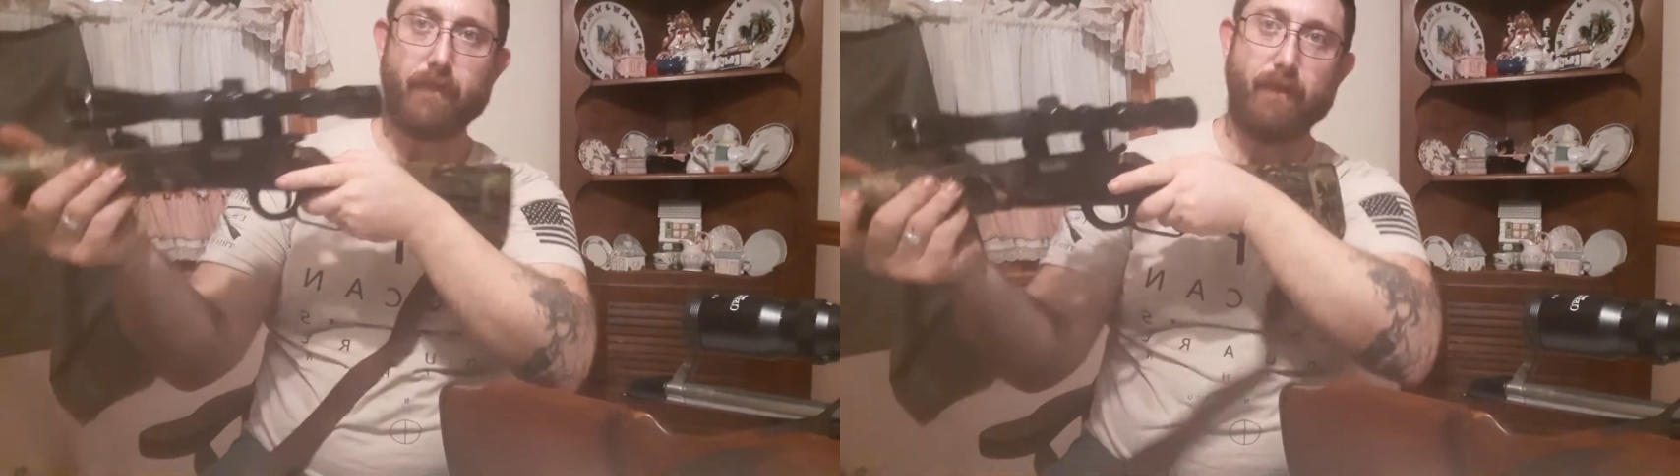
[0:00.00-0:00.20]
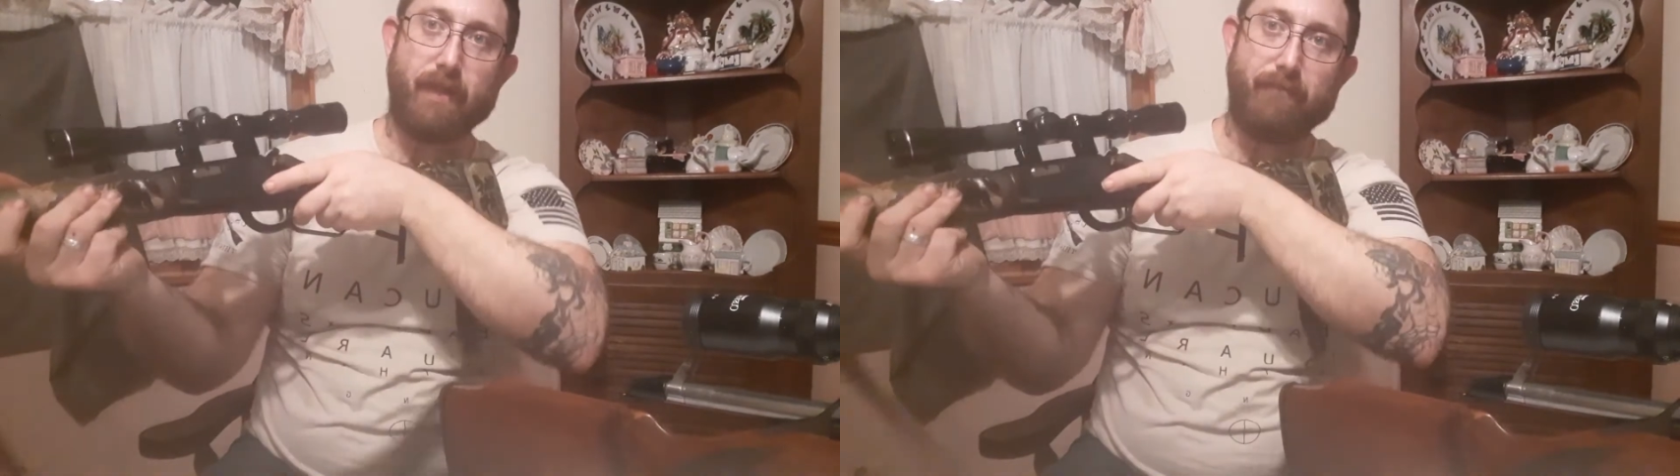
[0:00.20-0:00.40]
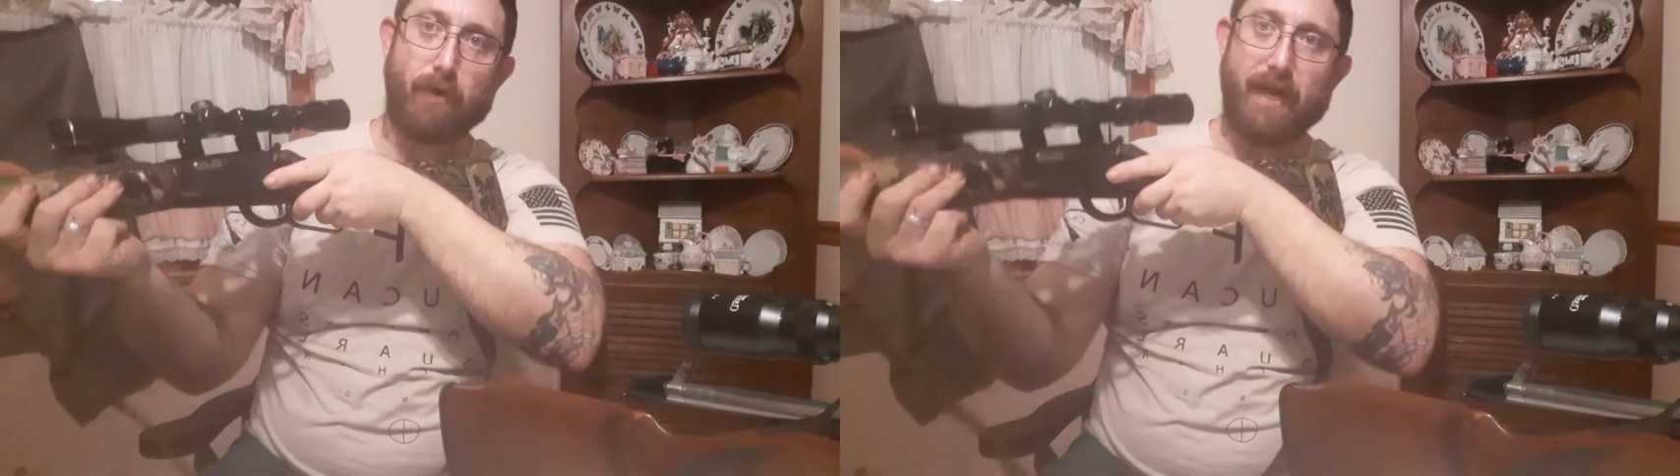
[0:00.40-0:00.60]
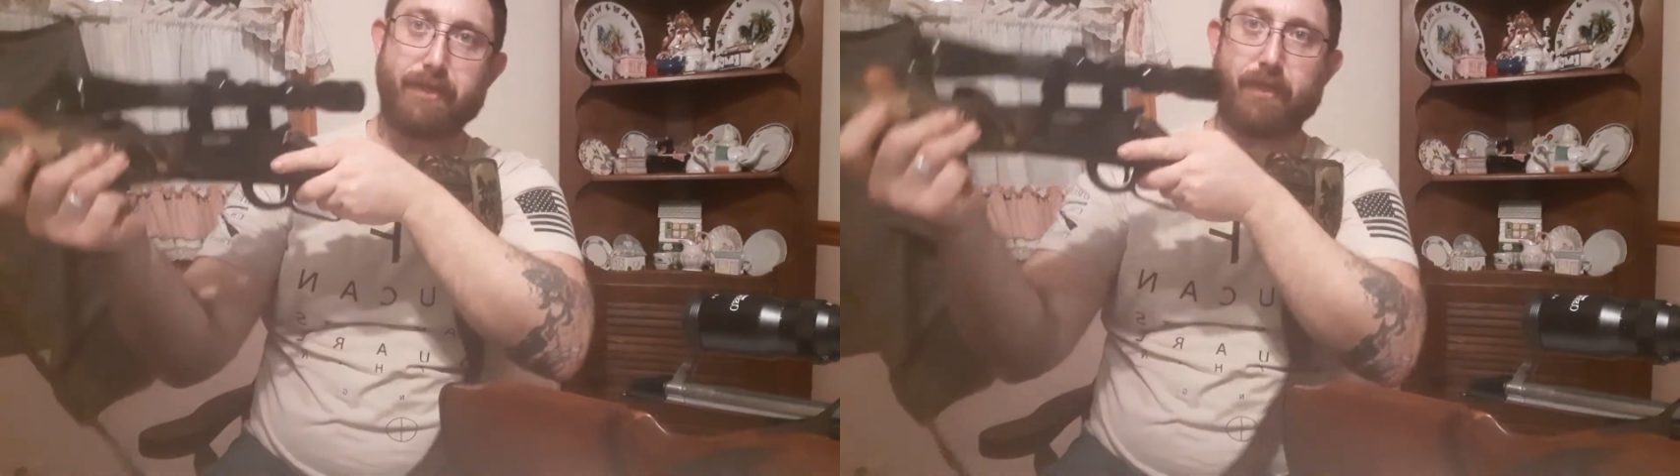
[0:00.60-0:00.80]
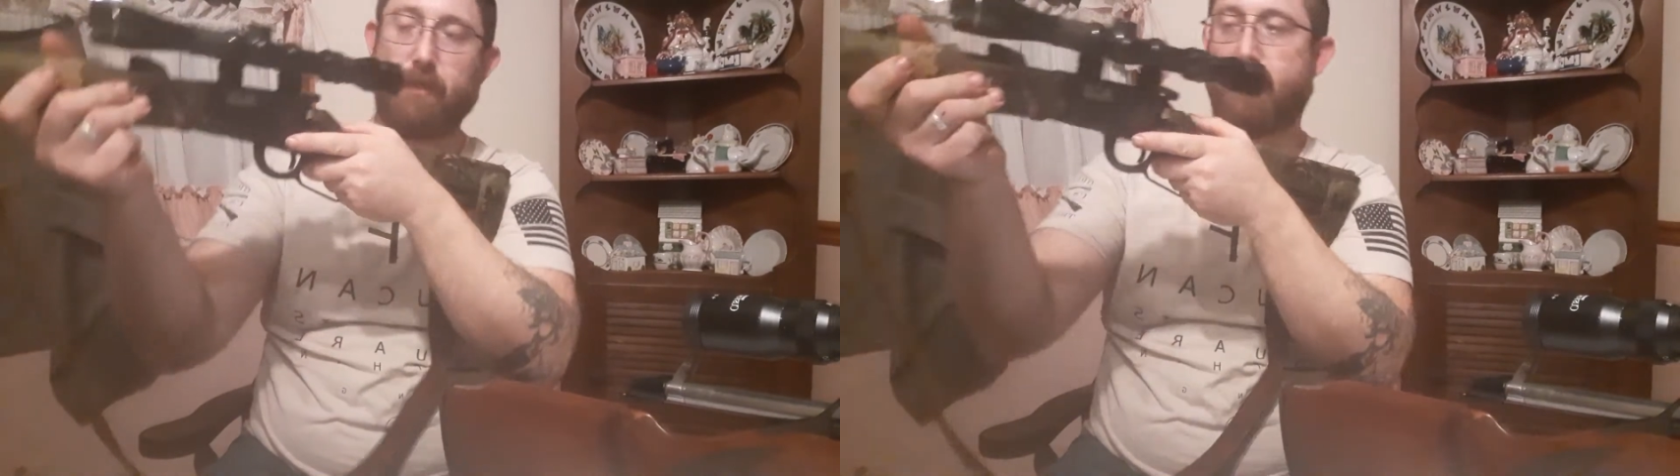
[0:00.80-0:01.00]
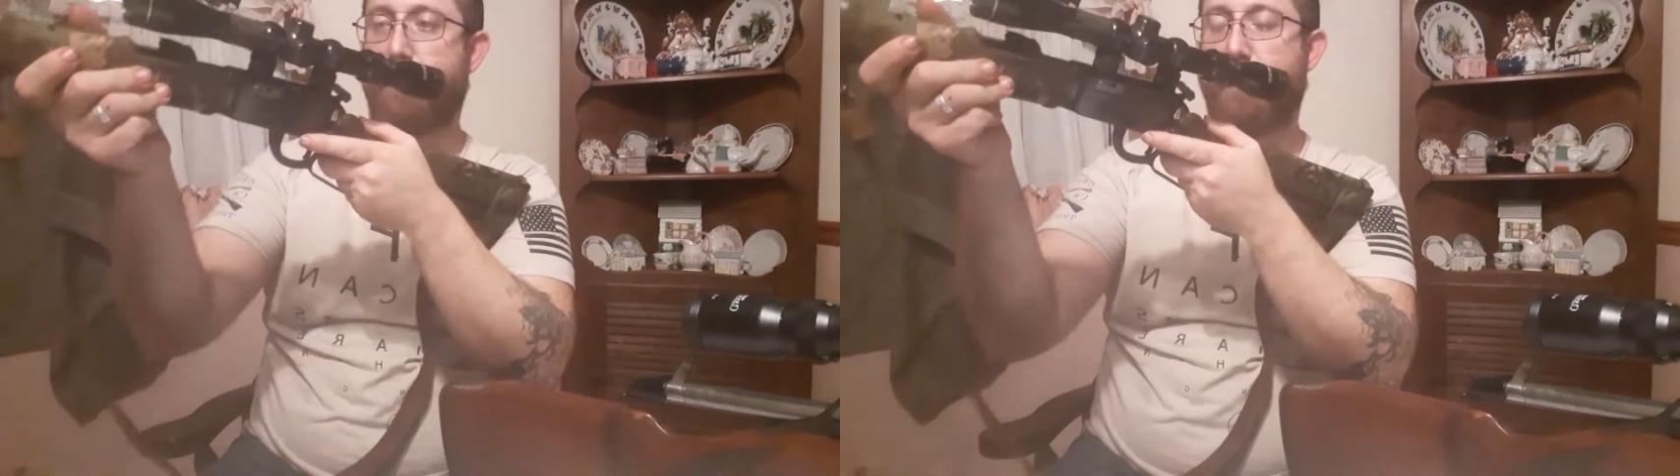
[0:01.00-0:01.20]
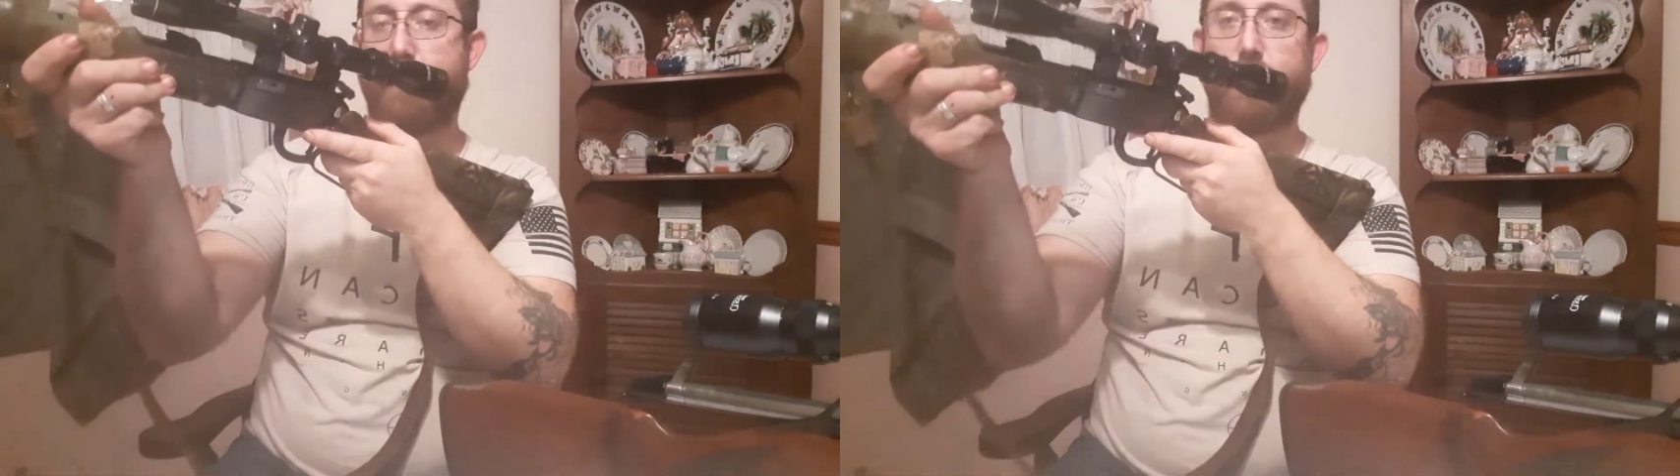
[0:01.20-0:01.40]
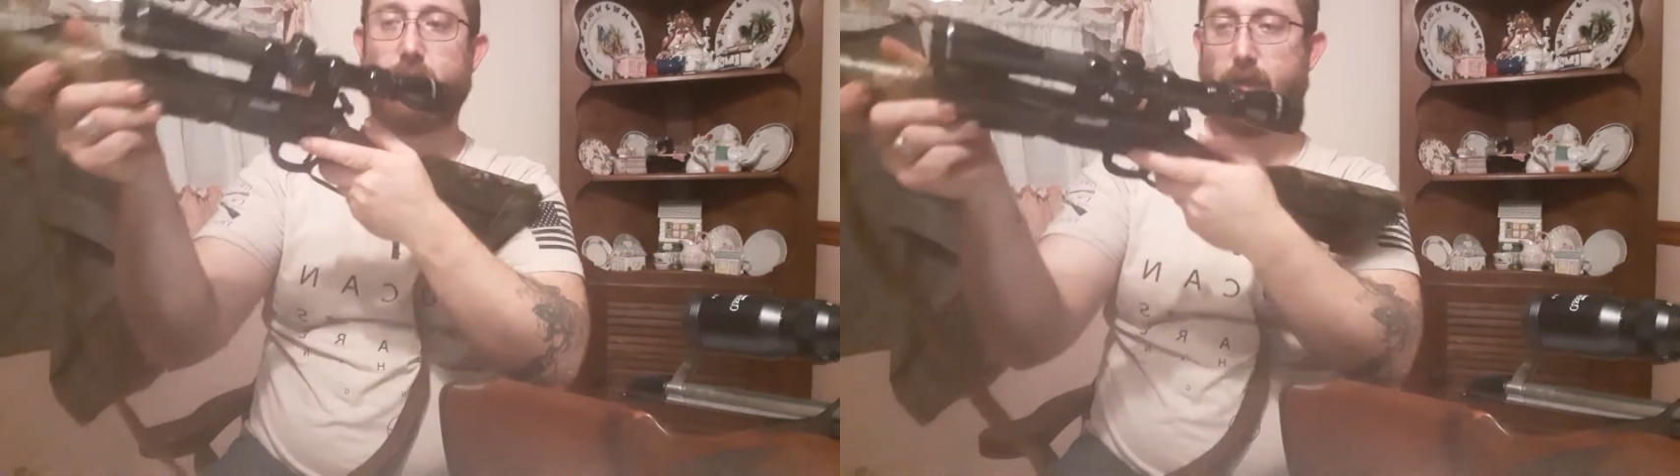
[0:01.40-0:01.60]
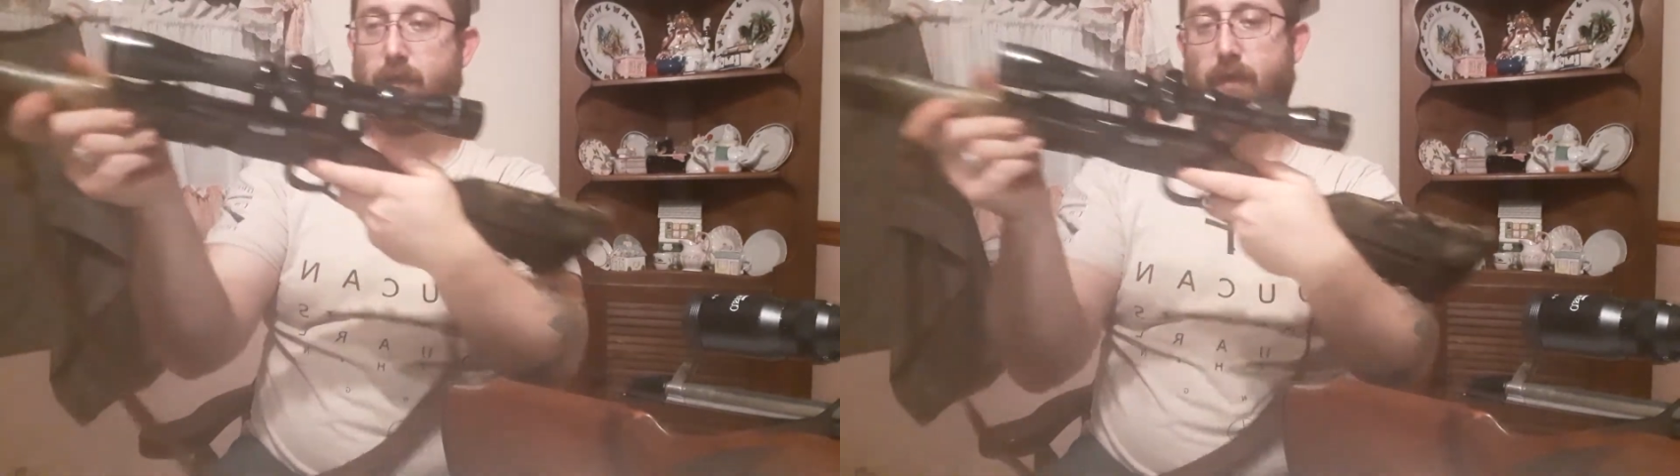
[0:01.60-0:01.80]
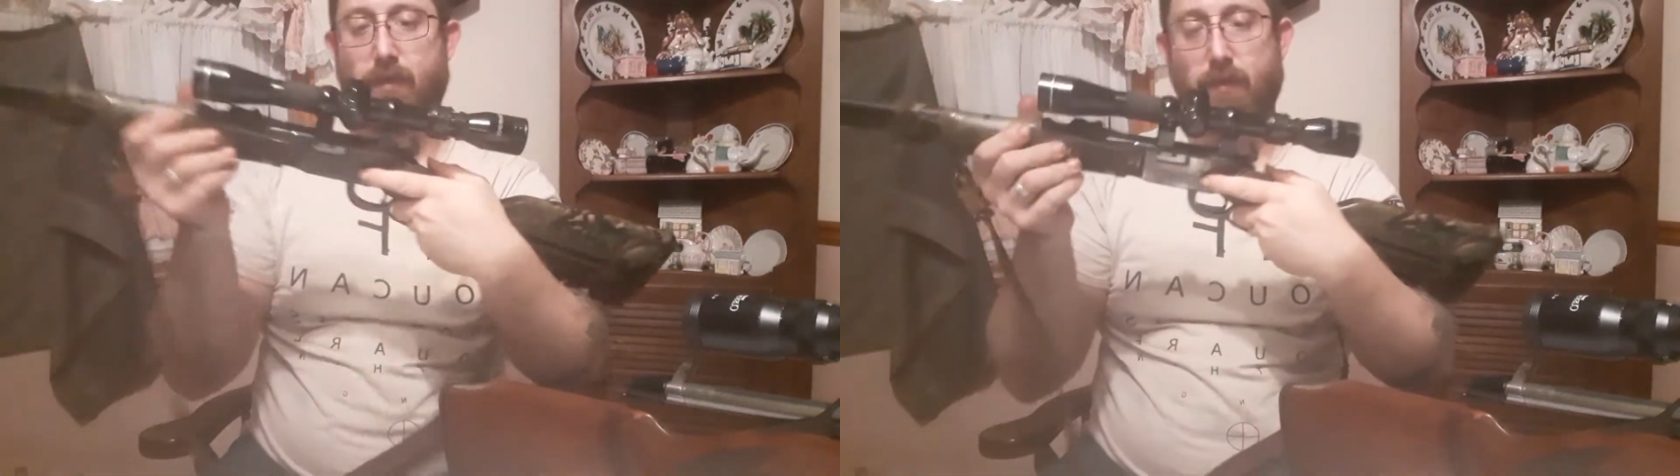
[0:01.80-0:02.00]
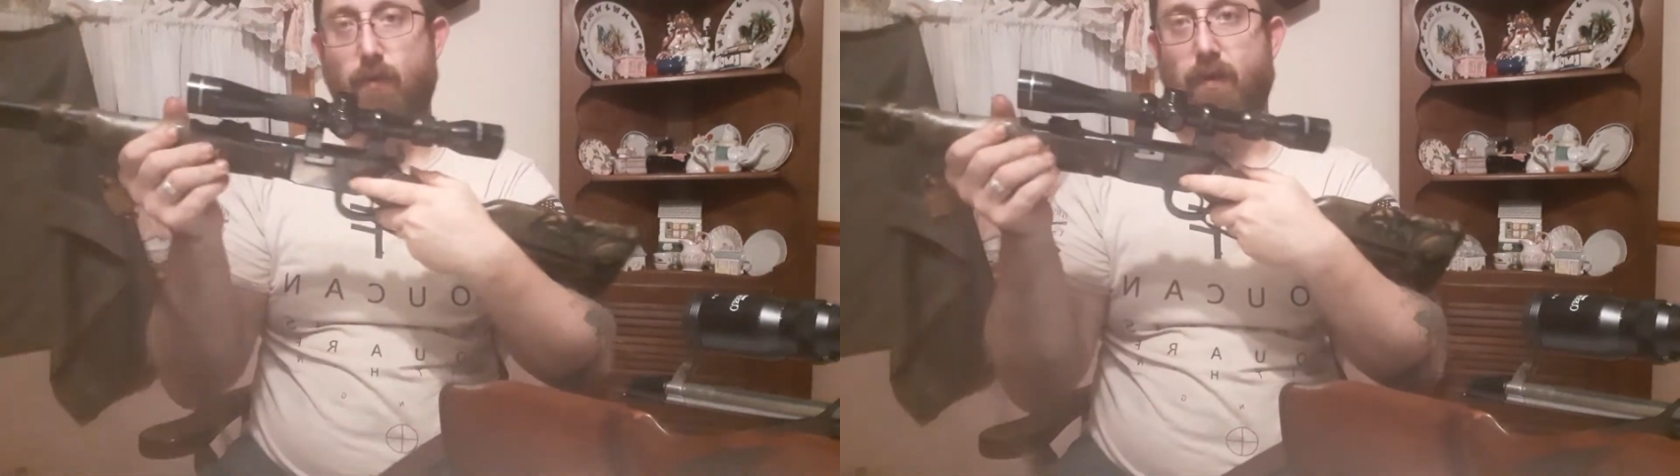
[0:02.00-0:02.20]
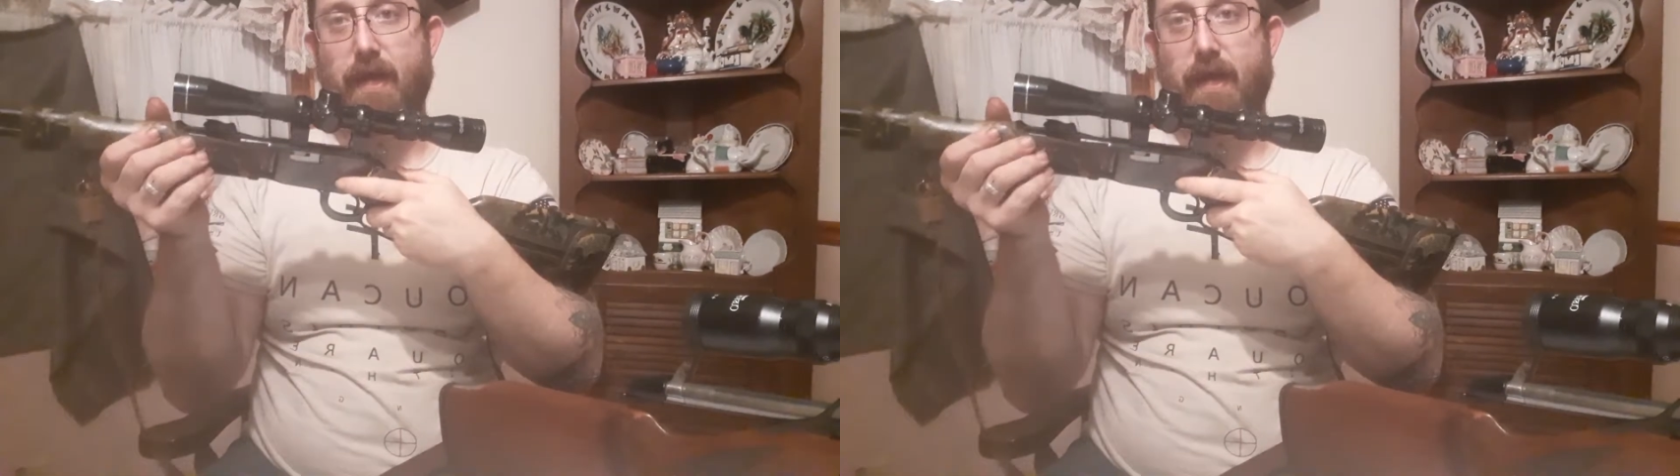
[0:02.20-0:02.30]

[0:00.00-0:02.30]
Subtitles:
lever action or